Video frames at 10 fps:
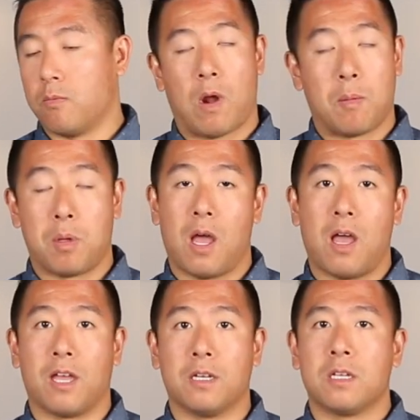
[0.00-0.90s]
right
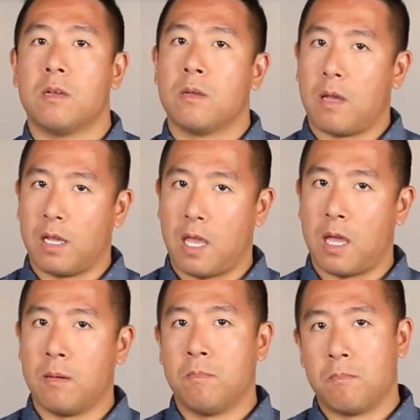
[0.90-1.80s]
behind.
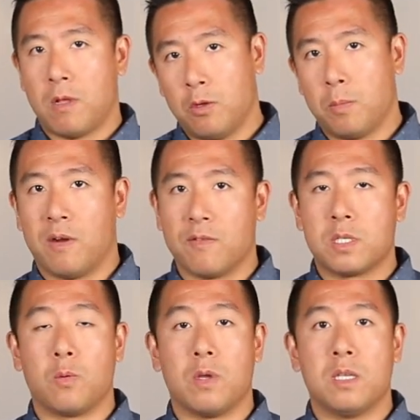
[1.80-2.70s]
Again, a little bit of a
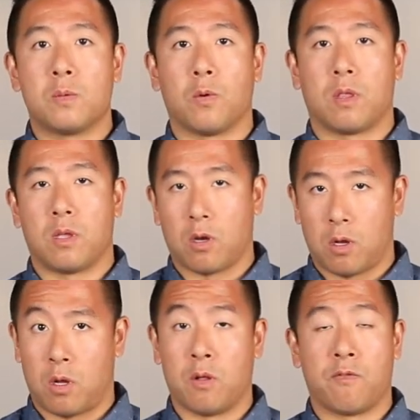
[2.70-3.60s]
squeeze with
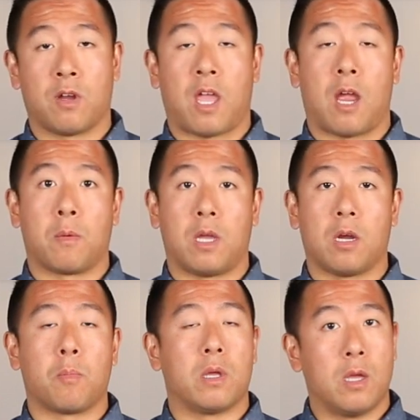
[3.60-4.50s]
all of your camera
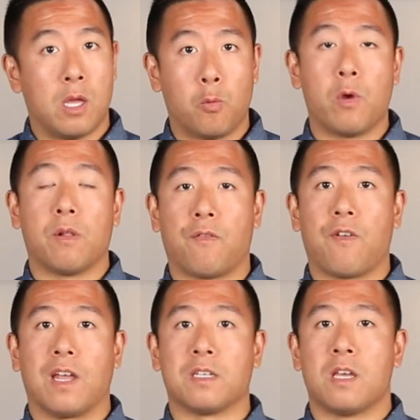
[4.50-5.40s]
gear, but it will
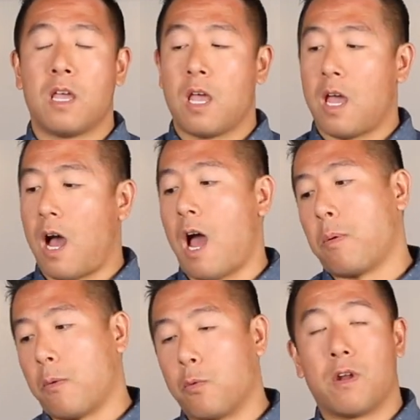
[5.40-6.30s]
fit. I
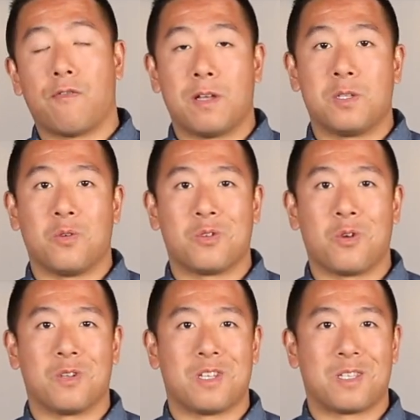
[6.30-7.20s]
probably wouldn't advise doing
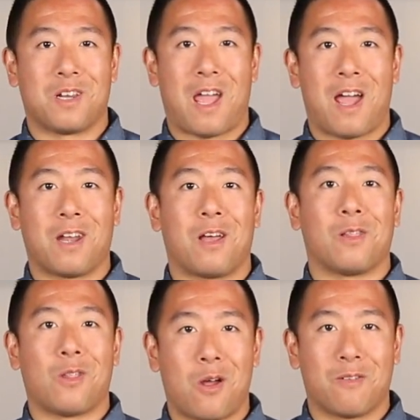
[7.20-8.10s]
so because that's going to add a
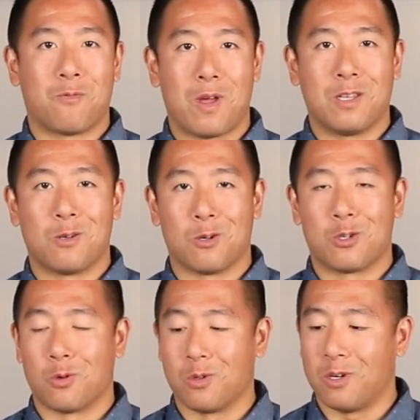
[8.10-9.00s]
lot of weight to your
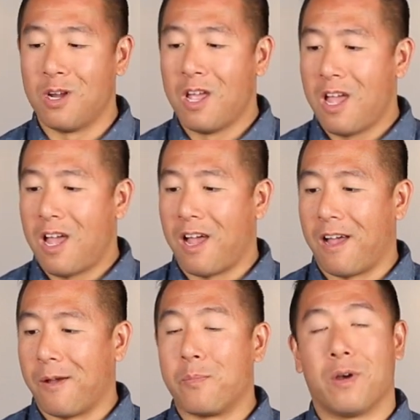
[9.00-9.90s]
shoulder.
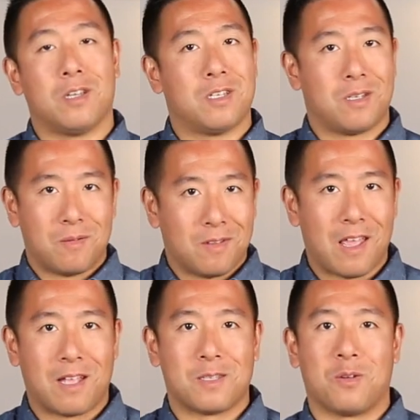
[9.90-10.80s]
But
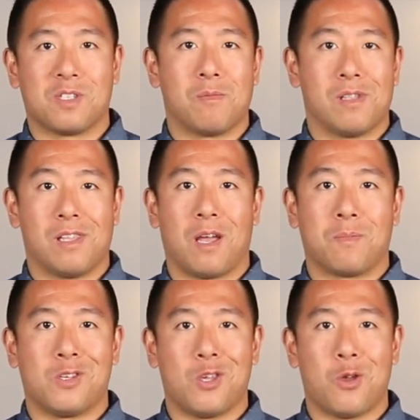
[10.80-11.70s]
that's ultimately
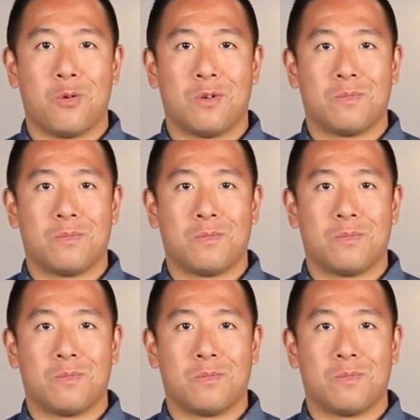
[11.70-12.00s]
up to you.